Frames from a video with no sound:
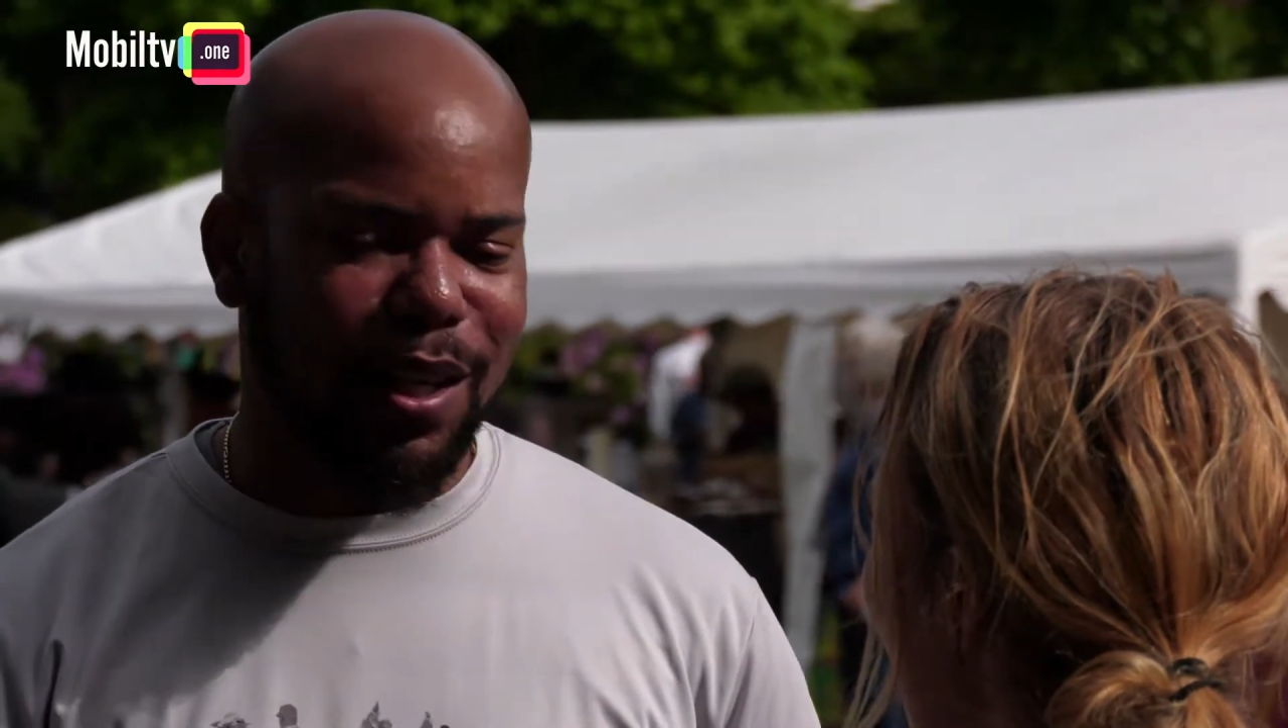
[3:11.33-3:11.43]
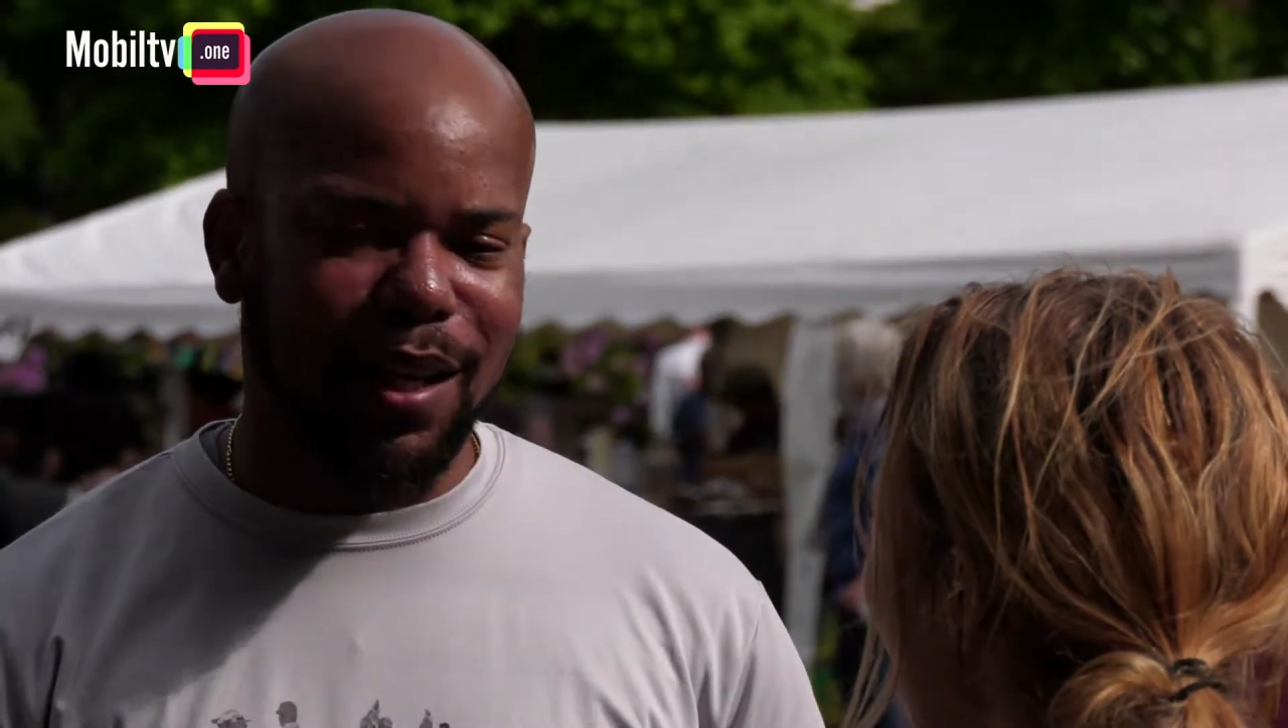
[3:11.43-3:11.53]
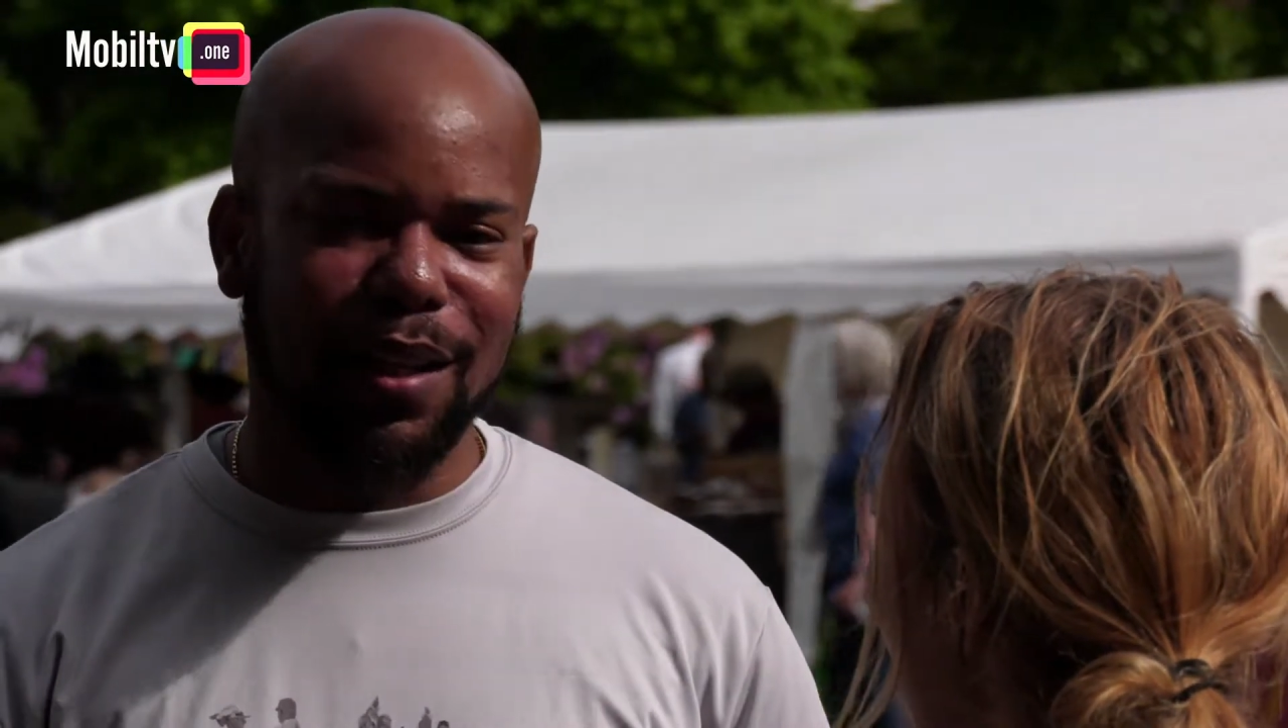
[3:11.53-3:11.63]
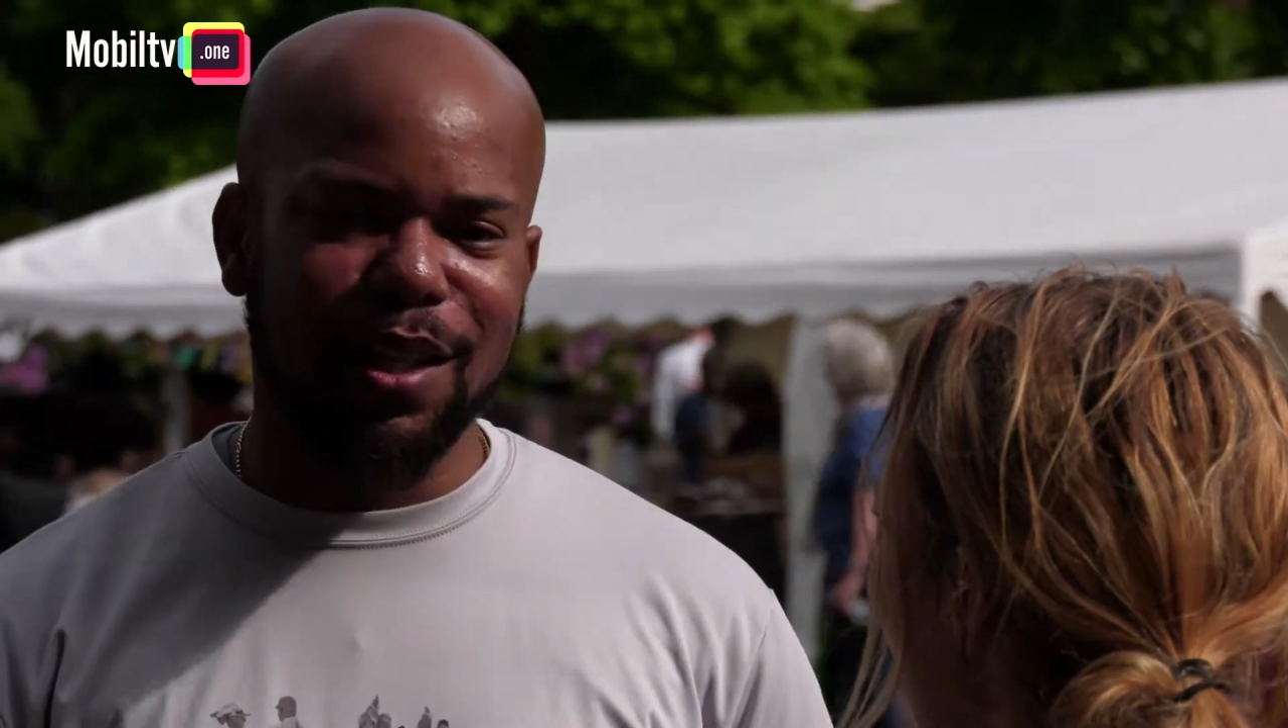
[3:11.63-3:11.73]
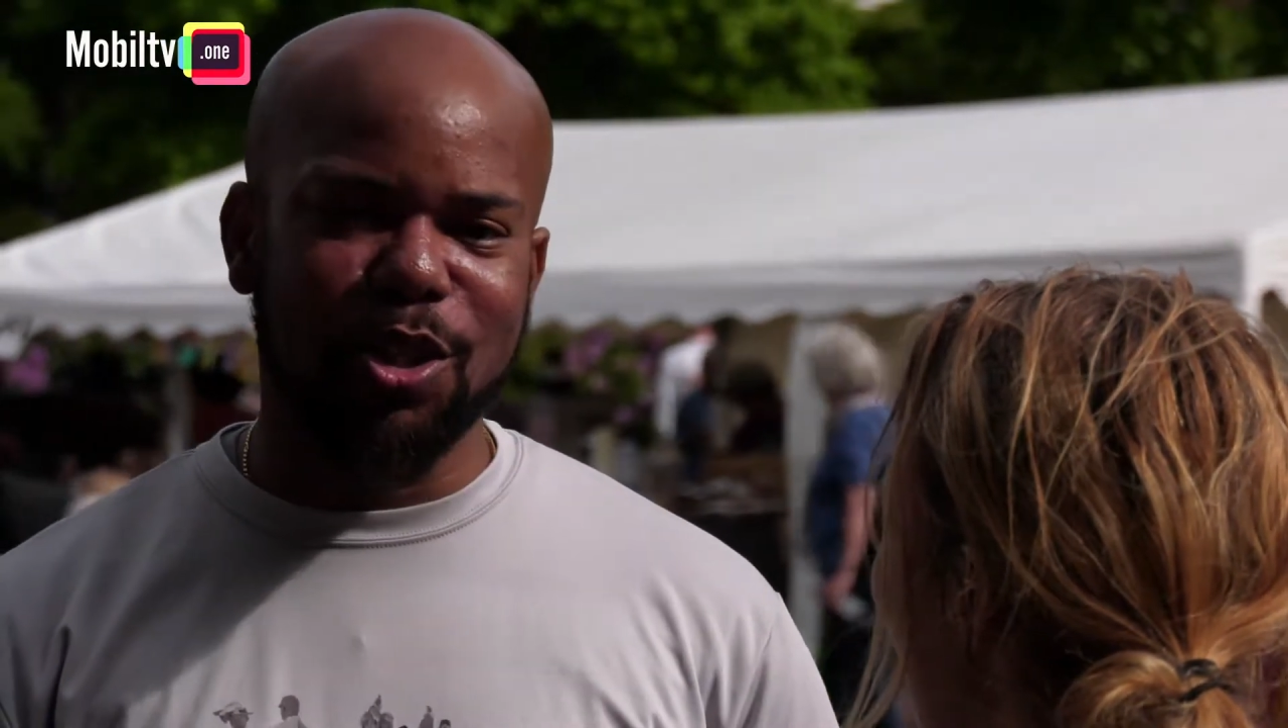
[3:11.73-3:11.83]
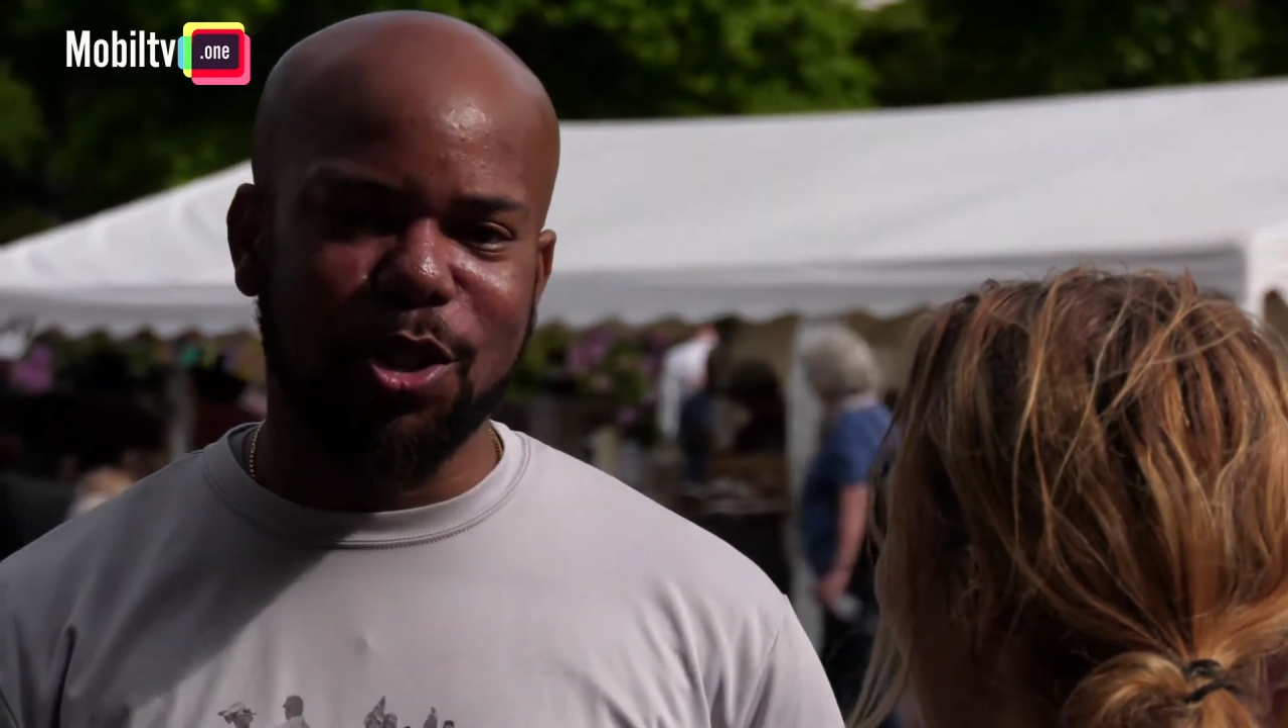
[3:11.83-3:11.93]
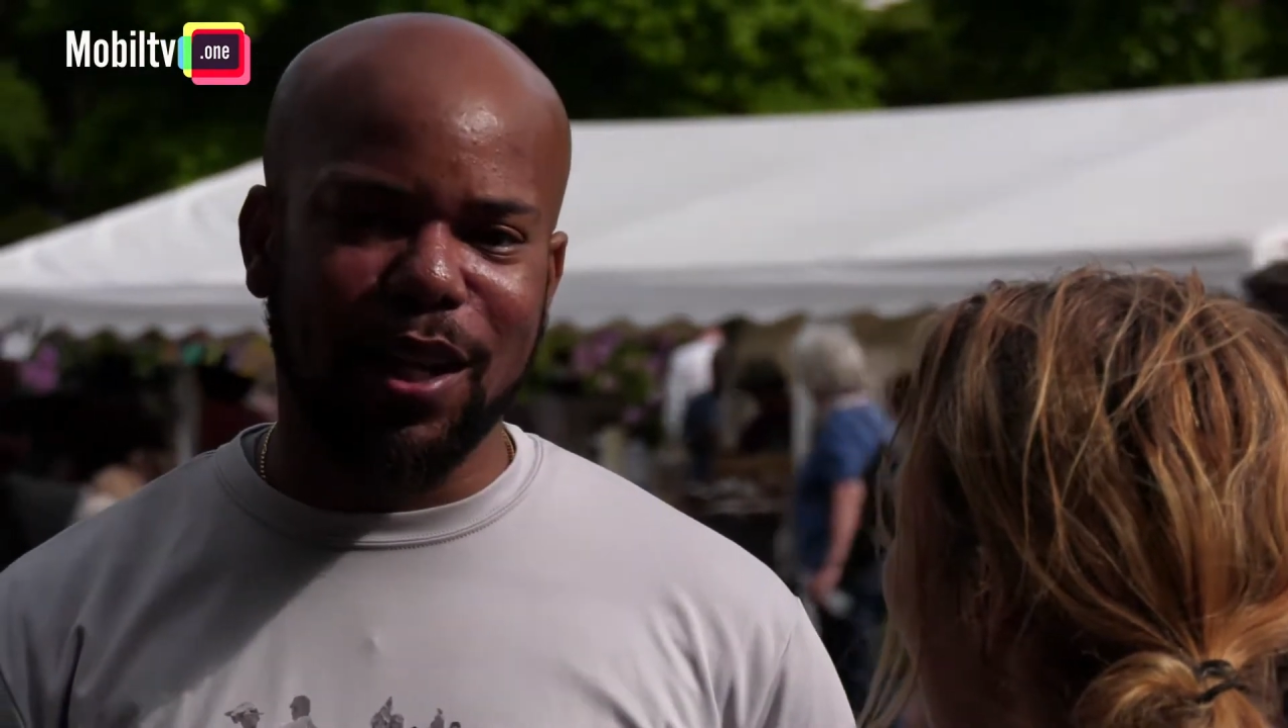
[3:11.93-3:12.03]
Islands to